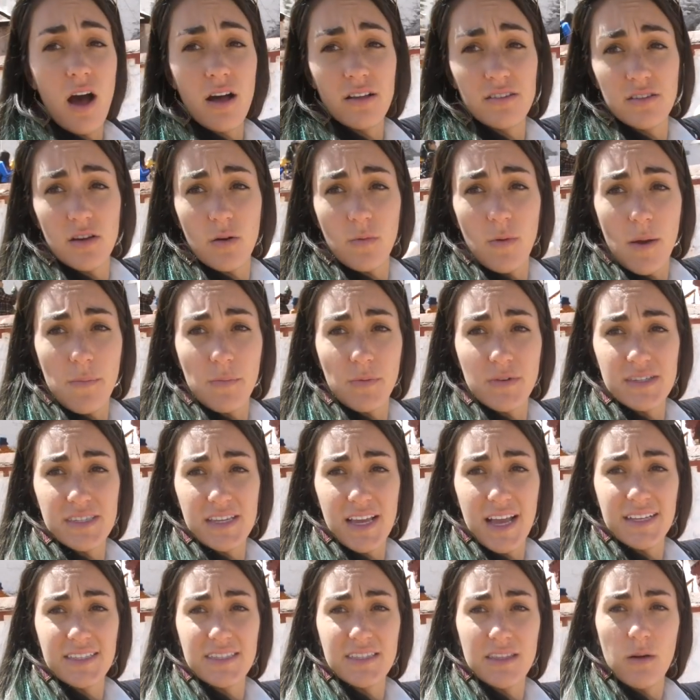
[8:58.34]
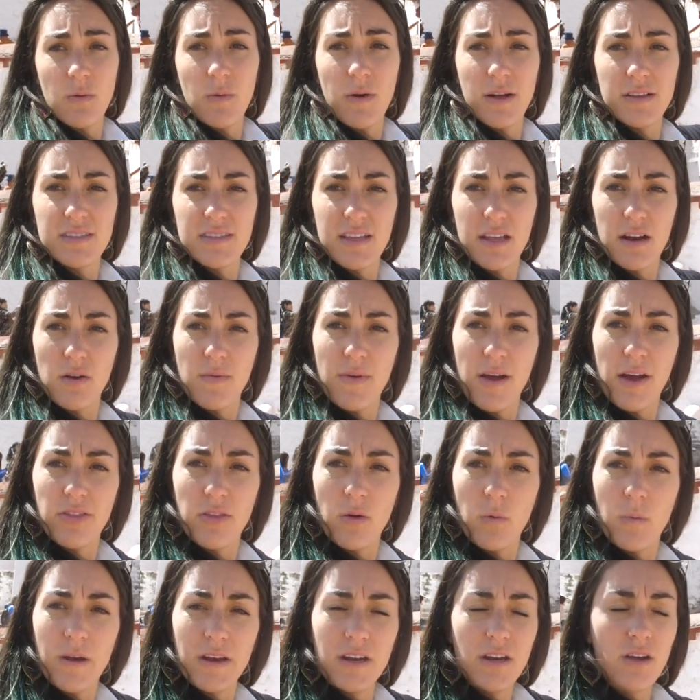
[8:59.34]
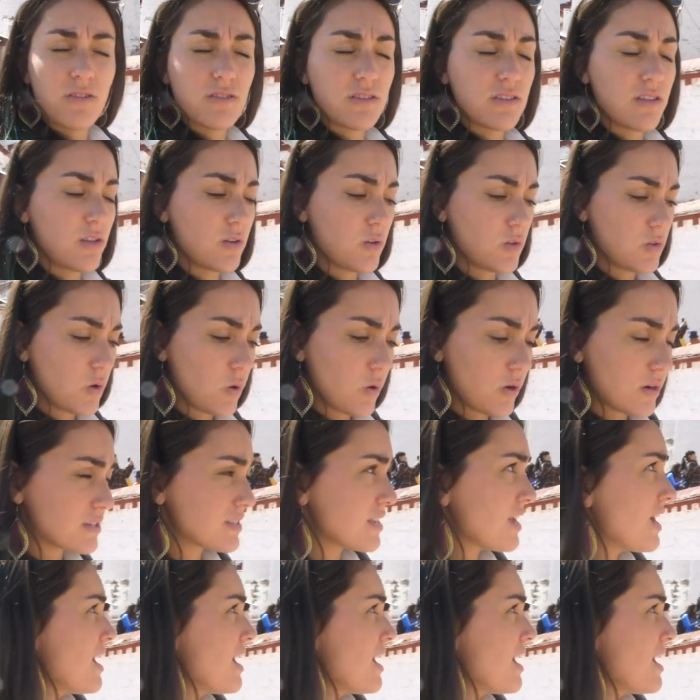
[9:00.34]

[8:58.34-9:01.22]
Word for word: also represents the ones that are around the windows and the doors.